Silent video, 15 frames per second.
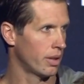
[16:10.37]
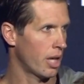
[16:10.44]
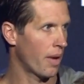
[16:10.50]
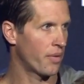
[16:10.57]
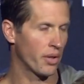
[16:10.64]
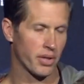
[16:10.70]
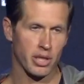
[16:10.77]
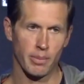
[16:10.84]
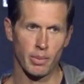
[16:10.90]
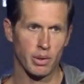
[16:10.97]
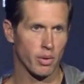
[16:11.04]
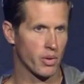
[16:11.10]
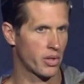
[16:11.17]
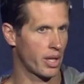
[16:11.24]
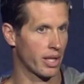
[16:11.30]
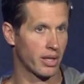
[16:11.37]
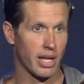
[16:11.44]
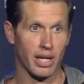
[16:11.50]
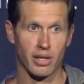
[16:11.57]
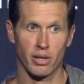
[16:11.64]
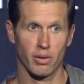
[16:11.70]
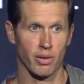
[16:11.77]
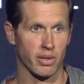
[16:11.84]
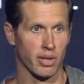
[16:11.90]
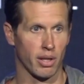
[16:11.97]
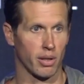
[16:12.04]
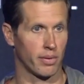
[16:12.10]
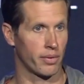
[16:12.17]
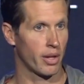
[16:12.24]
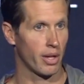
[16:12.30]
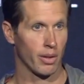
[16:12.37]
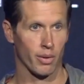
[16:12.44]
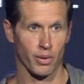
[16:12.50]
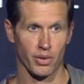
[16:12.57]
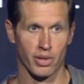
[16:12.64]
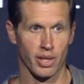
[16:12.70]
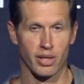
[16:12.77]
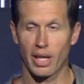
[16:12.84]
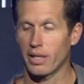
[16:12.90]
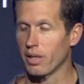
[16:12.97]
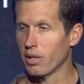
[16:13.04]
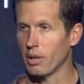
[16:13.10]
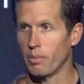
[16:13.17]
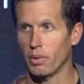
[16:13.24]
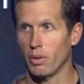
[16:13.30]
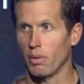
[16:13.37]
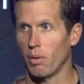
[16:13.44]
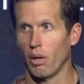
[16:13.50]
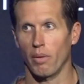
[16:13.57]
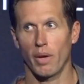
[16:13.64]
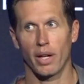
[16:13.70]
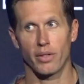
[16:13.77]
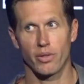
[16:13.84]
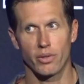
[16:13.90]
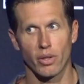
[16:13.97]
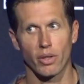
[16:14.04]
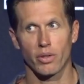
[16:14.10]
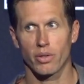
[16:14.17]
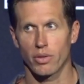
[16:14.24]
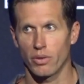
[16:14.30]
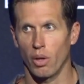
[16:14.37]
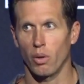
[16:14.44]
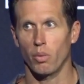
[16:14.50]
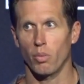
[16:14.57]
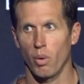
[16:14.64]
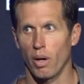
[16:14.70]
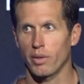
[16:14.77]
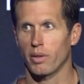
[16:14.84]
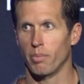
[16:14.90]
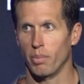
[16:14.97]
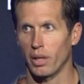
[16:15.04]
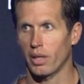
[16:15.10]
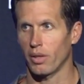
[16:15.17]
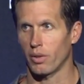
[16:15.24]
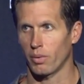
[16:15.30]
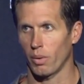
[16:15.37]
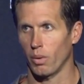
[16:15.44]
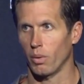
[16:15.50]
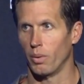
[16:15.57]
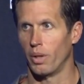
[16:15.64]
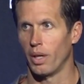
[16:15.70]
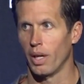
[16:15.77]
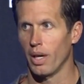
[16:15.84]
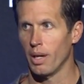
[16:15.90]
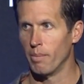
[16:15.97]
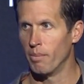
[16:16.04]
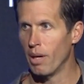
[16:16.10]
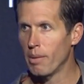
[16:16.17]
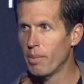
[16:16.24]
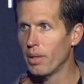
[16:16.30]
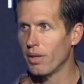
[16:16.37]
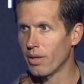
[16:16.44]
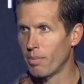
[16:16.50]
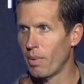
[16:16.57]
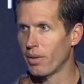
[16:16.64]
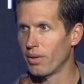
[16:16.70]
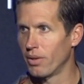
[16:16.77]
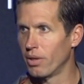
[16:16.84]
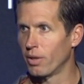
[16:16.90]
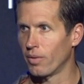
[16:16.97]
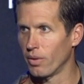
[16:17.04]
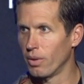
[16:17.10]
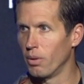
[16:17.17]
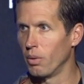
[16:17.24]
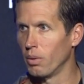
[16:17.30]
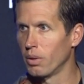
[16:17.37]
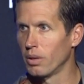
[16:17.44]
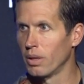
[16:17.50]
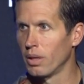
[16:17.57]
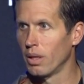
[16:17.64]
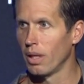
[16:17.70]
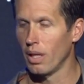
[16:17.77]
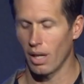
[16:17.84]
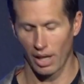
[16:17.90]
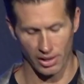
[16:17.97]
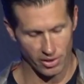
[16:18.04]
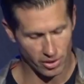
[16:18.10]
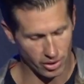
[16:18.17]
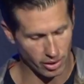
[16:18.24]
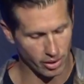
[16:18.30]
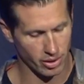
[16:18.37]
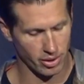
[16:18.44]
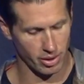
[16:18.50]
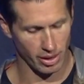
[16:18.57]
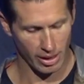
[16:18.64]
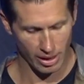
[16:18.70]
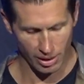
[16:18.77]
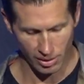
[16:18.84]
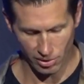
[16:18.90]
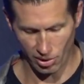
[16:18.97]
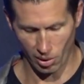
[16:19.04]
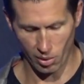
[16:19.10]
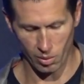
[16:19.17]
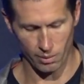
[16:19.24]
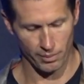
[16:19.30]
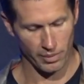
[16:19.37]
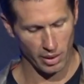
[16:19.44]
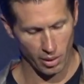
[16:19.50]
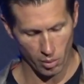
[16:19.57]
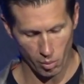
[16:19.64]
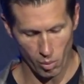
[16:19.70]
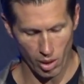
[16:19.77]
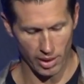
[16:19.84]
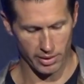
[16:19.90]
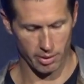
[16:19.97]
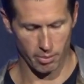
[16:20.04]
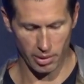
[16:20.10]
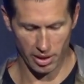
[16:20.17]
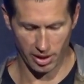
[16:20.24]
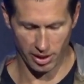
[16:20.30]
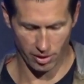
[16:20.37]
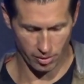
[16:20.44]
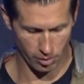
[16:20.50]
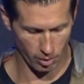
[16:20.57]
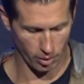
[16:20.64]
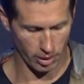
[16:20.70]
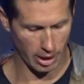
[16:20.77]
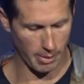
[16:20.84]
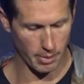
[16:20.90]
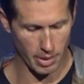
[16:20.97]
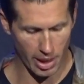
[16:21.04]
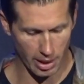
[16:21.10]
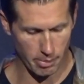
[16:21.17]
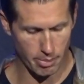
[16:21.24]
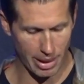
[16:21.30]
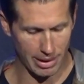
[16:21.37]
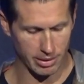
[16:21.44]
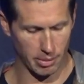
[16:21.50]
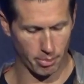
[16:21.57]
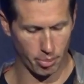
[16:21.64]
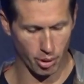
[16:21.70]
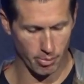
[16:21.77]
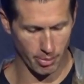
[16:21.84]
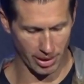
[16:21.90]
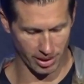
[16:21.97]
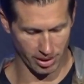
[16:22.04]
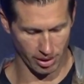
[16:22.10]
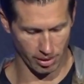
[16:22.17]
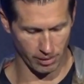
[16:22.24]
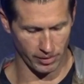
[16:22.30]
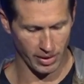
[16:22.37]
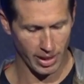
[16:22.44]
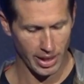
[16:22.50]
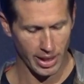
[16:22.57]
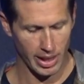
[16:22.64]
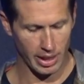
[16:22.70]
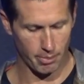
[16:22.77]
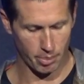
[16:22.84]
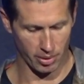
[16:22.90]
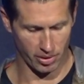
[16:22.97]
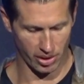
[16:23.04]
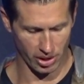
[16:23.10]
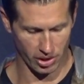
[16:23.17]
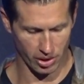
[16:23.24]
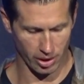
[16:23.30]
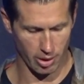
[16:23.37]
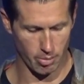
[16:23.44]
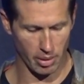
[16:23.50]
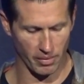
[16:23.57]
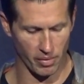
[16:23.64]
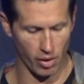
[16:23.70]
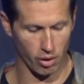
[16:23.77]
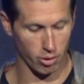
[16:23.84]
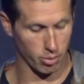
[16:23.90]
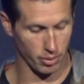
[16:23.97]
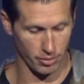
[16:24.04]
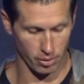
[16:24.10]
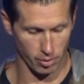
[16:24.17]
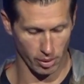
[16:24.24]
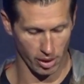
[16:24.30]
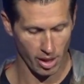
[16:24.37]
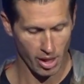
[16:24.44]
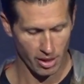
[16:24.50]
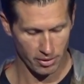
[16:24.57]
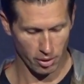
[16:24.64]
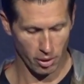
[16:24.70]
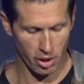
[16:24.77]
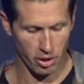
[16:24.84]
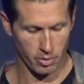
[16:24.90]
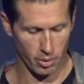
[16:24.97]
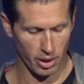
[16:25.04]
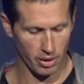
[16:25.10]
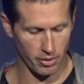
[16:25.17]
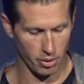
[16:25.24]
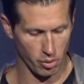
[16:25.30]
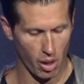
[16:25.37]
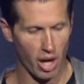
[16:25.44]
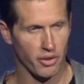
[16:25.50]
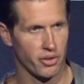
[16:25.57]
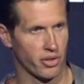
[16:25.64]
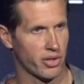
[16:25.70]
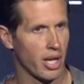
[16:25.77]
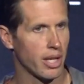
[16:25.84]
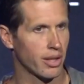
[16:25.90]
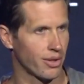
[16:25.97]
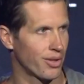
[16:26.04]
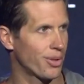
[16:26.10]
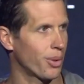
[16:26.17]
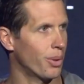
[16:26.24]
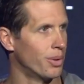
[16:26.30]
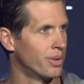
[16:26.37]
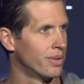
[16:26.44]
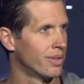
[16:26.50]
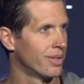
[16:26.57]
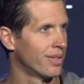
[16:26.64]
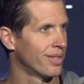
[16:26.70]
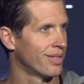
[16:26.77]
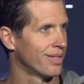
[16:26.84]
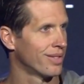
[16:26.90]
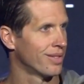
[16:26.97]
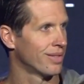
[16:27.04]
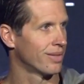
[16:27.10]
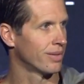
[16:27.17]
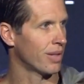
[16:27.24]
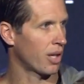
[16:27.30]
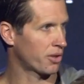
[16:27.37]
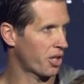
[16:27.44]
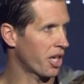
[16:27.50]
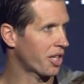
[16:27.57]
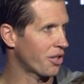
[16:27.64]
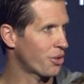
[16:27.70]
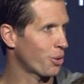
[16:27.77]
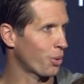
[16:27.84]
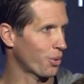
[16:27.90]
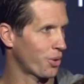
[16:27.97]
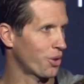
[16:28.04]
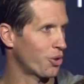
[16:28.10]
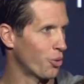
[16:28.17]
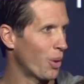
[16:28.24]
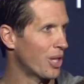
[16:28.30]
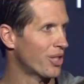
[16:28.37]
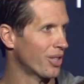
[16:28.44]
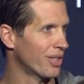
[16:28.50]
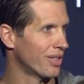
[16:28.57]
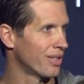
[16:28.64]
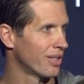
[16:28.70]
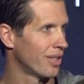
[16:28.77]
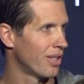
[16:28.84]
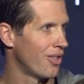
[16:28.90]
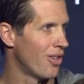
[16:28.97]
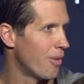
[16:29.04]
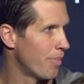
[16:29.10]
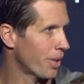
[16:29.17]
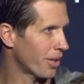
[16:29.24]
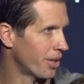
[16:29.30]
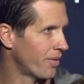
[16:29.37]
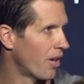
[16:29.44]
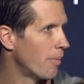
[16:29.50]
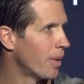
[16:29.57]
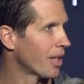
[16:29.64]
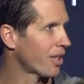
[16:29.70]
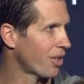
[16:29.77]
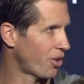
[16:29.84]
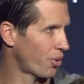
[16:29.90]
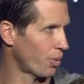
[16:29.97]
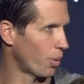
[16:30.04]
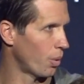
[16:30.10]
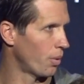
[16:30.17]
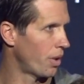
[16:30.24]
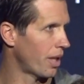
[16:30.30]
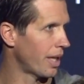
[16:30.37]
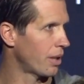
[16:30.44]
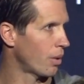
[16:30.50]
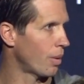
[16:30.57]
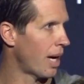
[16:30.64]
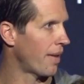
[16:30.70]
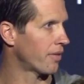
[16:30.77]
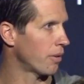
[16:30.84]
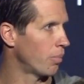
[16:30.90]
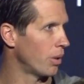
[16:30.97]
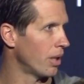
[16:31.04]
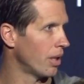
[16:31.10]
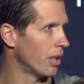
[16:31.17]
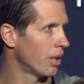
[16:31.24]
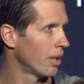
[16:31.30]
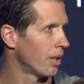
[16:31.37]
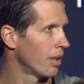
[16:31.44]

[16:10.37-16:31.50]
If you're someone who says that to yourself or says that to someone you love, I just don't want to be controlled, maybe this message is for you. I just don't want to be controlled, and I'm not about to put myself in a position to be vulnerable to it. So here's what I'll do I'll just take control. I'll take control of the situation. Because if I'm in control, then I don't have to be